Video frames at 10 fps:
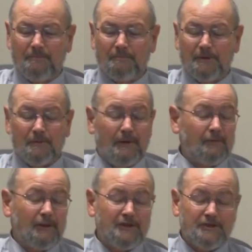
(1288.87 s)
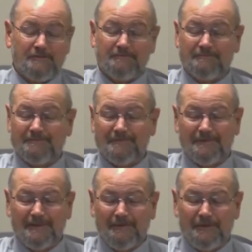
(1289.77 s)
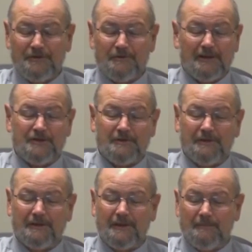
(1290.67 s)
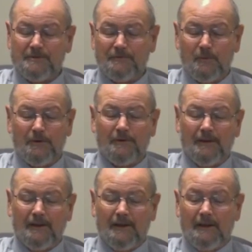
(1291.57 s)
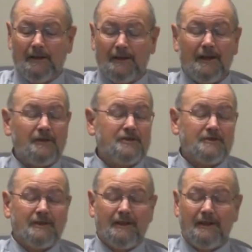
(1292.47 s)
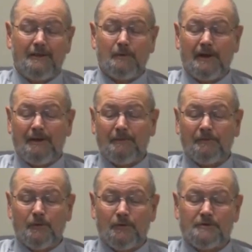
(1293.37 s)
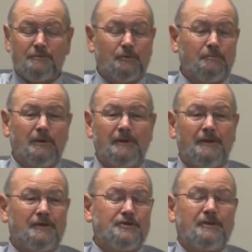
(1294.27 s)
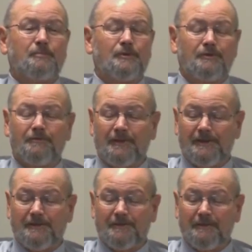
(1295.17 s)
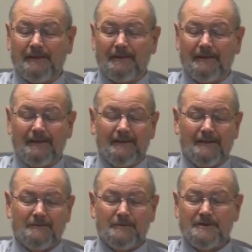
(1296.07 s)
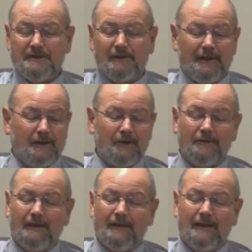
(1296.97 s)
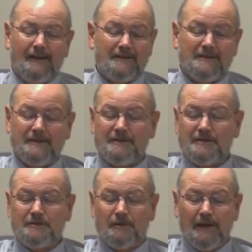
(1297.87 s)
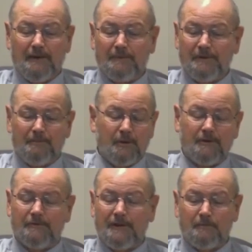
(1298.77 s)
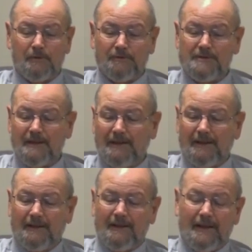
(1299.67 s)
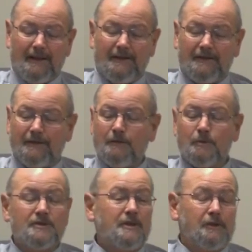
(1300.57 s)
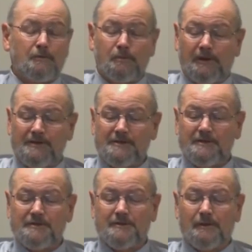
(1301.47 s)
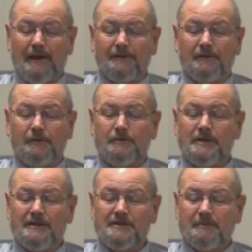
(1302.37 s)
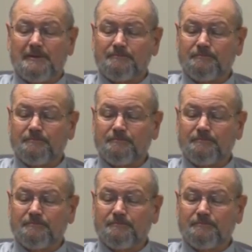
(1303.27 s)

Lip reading: the revelation of instruction that comes forth, and hence Abraham, of course, would be the exemplar of faith, as we see later as he is described in the book of Hebrews and in numerous other places throughout the New Testament.